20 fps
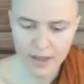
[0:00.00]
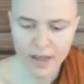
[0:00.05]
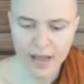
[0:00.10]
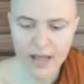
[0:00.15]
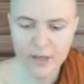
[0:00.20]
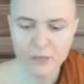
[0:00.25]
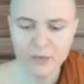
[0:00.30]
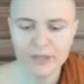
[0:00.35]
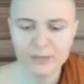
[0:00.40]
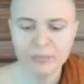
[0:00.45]

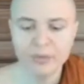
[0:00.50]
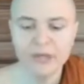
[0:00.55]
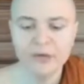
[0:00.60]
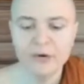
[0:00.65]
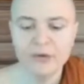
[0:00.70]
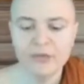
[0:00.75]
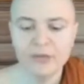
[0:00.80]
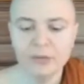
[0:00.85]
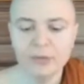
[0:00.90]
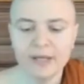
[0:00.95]
I would appear
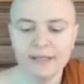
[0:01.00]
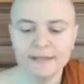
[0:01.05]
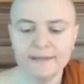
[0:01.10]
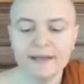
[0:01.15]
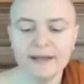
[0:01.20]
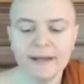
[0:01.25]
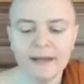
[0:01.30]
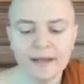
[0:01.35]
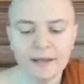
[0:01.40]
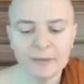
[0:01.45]
at the right
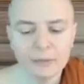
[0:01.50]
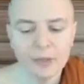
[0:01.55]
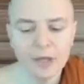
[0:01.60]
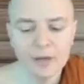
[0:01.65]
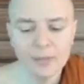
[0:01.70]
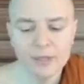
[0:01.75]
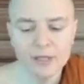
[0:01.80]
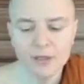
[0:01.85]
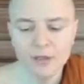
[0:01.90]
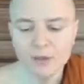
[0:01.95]
time,
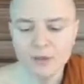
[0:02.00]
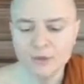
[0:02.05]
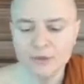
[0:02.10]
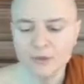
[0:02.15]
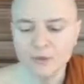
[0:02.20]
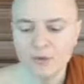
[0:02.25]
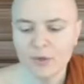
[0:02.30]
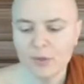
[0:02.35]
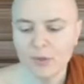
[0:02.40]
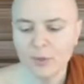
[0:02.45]
coming close
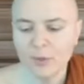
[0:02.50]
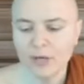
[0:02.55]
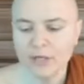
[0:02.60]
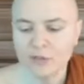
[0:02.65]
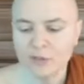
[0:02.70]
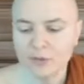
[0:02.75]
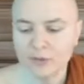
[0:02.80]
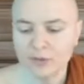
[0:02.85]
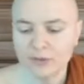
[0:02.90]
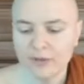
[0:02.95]
to the
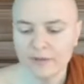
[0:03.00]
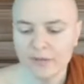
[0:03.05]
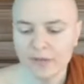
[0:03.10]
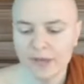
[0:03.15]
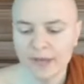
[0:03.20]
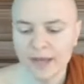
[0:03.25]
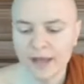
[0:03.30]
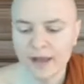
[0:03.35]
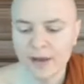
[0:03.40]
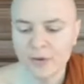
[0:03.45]
threshold of the
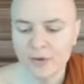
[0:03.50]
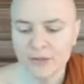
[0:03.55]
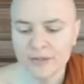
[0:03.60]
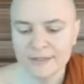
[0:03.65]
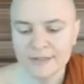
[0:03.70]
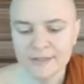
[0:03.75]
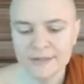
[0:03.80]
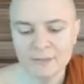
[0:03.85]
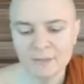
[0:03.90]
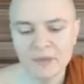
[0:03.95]

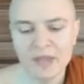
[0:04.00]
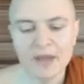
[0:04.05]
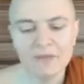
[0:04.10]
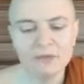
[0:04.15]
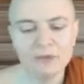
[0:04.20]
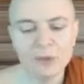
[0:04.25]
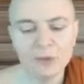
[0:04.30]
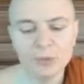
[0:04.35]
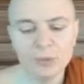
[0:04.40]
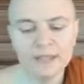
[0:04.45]
house.
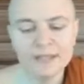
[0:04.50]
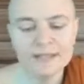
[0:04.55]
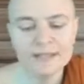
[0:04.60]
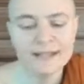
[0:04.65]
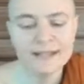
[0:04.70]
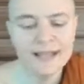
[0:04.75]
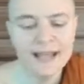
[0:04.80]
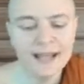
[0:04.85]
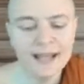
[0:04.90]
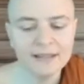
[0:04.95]
After
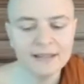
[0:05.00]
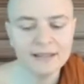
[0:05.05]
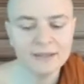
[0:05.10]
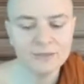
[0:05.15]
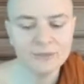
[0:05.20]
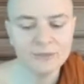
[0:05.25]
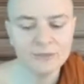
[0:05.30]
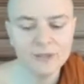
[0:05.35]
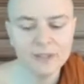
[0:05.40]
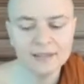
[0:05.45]
rinsing hand and
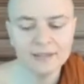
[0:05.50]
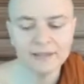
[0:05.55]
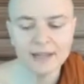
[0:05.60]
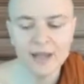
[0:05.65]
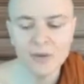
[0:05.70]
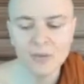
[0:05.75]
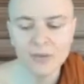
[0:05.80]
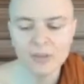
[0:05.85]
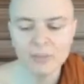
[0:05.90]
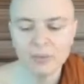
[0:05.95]
feet, I
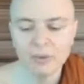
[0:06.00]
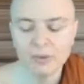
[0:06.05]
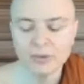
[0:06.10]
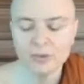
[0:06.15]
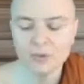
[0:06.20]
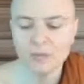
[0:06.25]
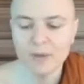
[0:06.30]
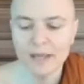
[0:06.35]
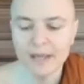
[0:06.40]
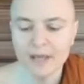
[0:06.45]
would
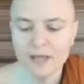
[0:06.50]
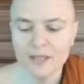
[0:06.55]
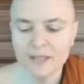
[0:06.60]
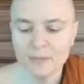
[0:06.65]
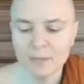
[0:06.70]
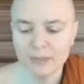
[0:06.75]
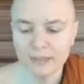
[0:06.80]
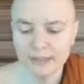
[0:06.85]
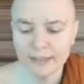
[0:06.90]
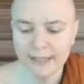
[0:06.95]
approach my
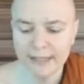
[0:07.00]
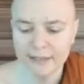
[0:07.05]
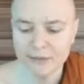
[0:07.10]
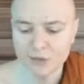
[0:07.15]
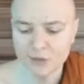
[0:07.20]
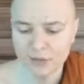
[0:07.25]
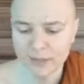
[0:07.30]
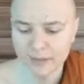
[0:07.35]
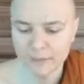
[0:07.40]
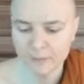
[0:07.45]
husband and
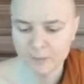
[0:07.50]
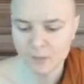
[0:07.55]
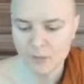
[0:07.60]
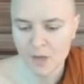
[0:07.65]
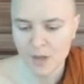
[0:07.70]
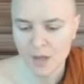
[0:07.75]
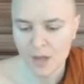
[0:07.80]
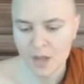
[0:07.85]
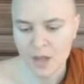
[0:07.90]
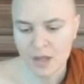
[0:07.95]
Anjali.
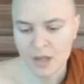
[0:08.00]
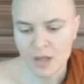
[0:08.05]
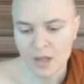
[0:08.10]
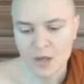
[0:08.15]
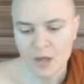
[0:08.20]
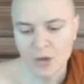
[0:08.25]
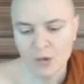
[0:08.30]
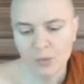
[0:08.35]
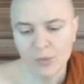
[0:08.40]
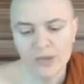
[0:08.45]

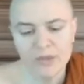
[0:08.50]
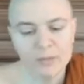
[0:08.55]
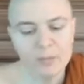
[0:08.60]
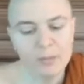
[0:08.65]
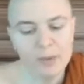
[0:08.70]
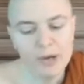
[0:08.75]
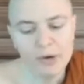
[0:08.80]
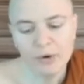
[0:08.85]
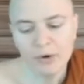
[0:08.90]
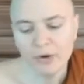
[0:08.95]
With
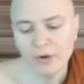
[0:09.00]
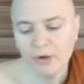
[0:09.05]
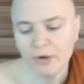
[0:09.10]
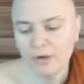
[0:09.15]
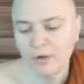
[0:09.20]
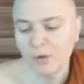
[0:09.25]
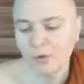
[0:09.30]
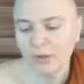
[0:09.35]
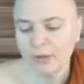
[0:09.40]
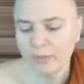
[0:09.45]

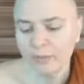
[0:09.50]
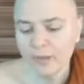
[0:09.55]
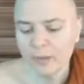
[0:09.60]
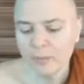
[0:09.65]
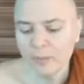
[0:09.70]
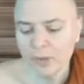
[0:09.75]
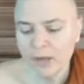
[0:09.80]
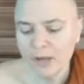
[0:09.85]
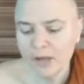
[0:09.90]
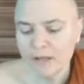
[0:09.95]
mirror, ointment
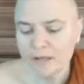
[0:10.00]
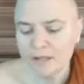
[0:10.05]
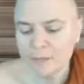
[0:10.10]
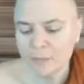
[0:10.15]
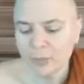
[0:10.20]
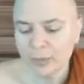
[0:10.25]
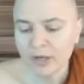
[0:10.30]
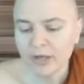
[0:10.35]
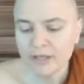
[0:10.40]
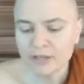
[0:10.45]
box,
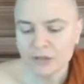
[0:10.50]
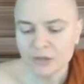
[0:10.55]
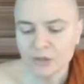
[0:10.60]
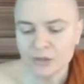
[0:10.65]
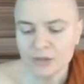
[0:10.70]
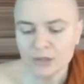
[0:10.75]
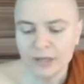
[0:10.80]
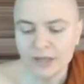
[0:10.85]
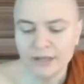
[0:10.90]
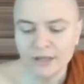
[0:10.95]

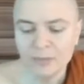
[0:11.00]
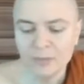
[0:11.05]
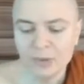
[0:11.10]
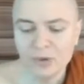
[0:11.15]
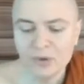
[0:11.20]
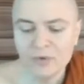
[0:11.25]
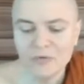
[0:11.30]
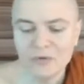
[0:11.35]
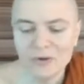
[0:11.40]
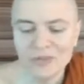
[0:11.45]
brush, and a
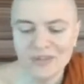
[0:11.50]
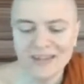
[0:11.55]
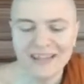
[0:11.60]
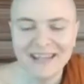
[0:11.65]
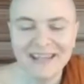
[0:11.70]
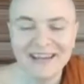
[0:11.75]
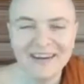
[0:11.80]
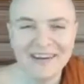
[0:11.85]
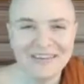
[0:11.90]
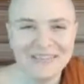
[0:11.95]
bow for the
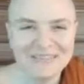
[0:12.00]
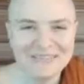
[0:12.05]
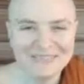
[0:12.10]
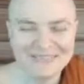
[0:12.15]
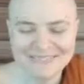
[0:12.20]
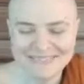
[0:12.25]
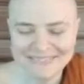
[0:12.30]
hair.